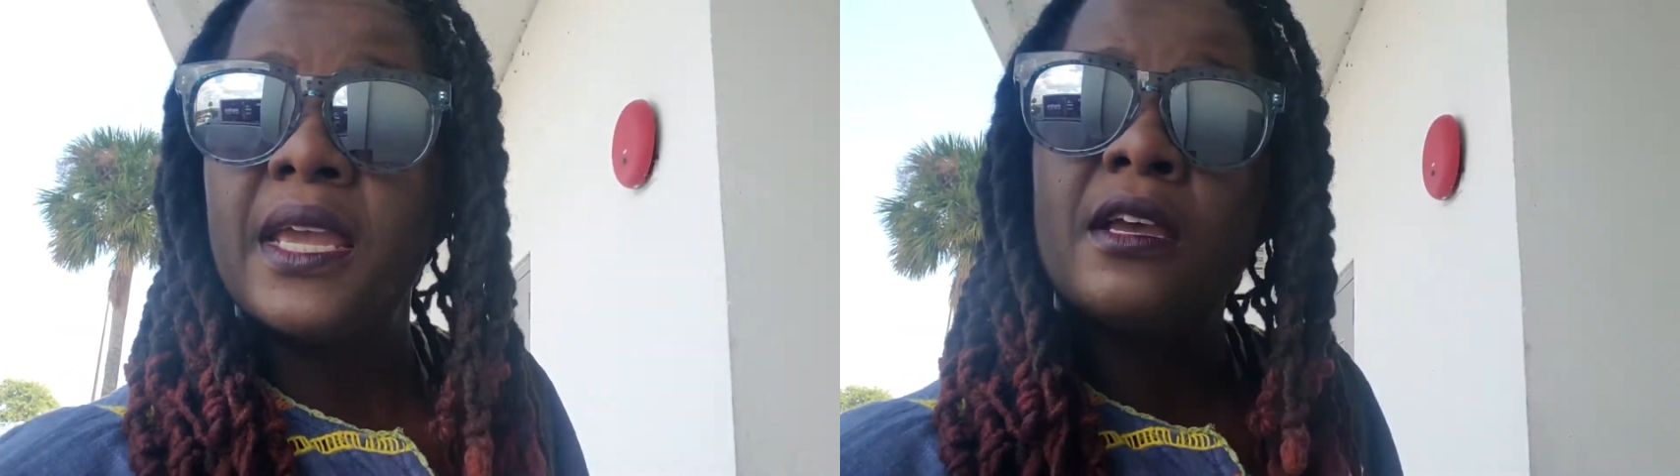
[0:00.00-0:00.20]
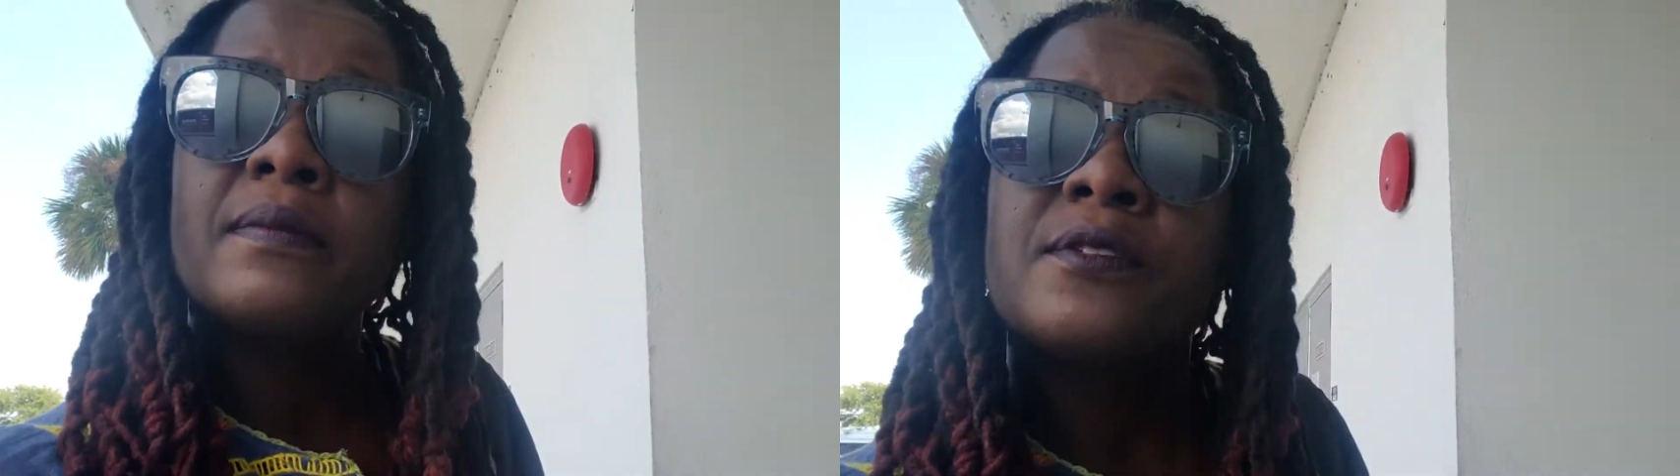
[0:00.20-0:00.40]

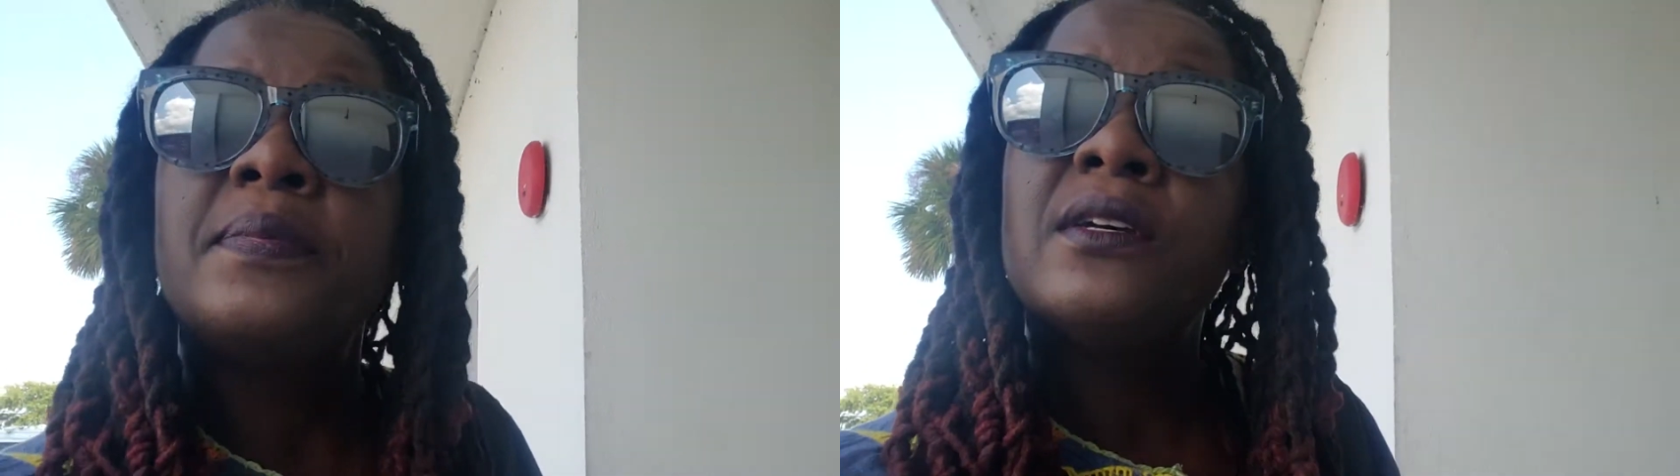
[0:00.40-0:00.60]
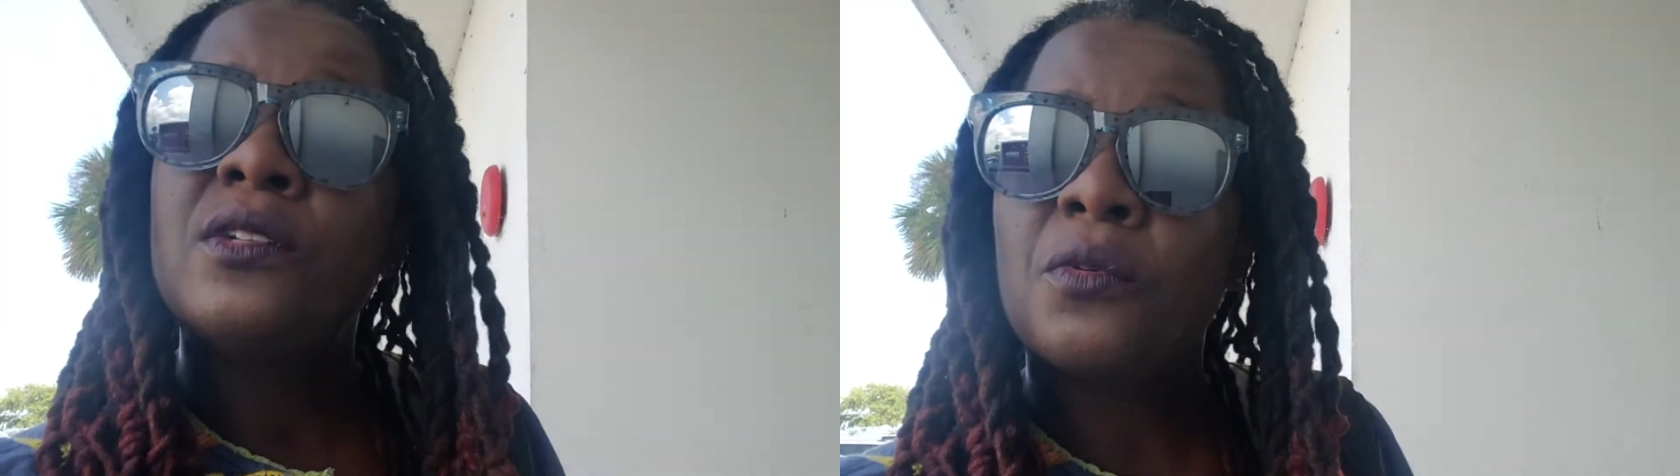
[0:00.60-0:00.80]
helps
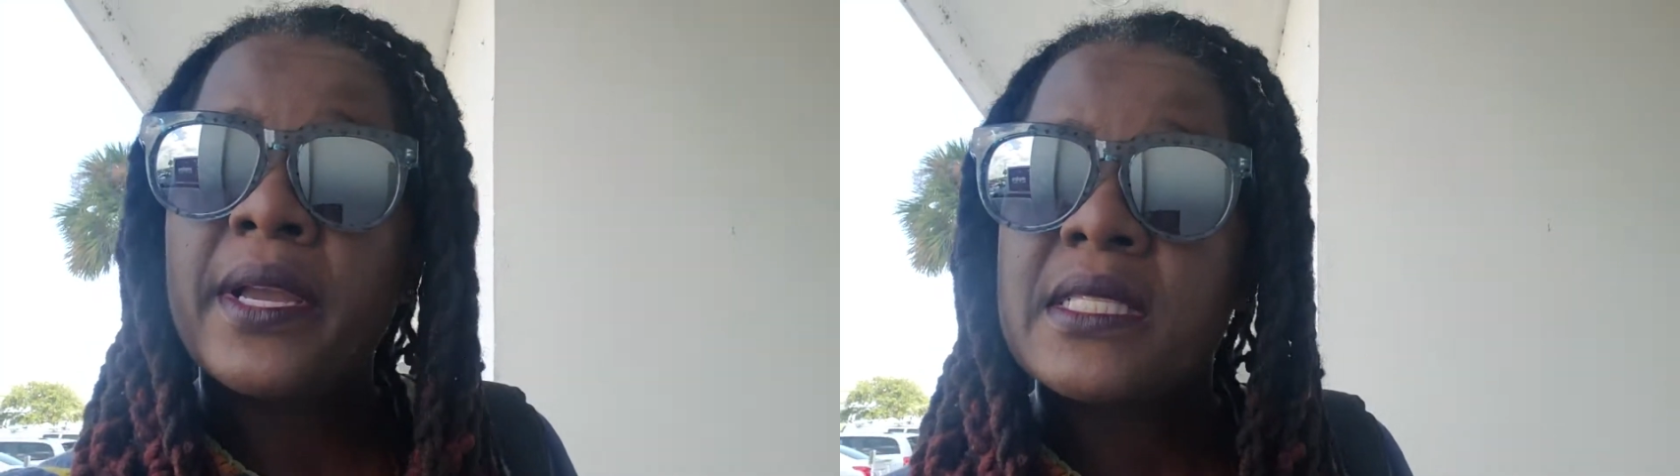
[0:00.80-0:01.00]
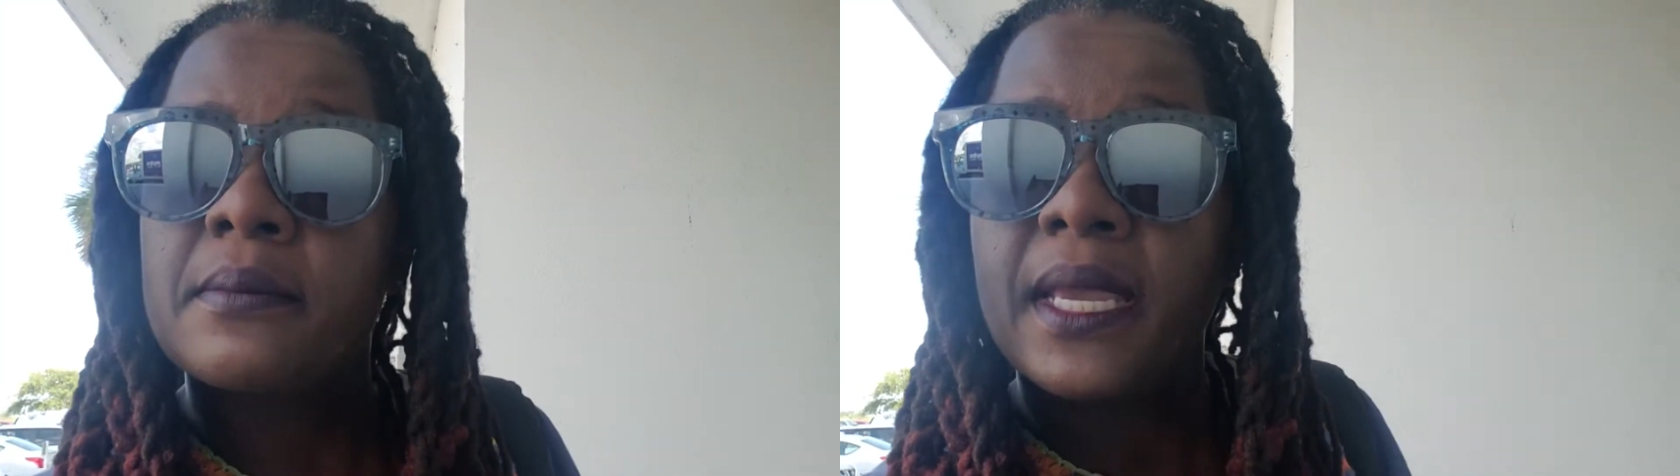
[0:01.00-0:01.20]
build a
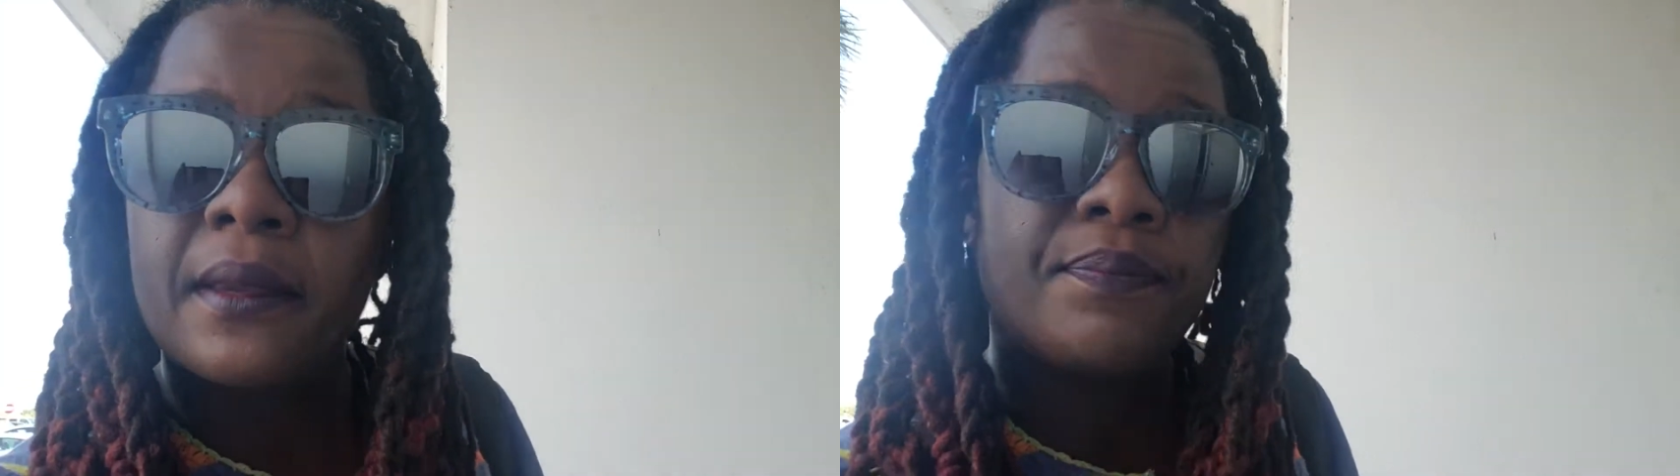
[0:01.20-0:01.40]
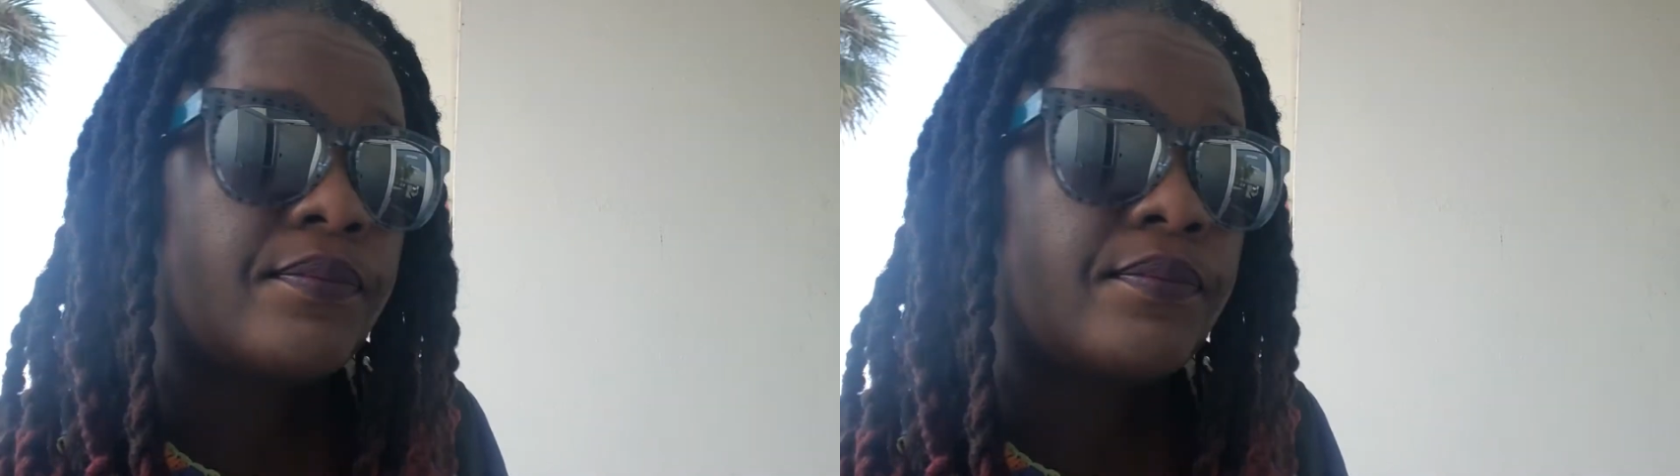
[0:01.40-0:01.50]
resume.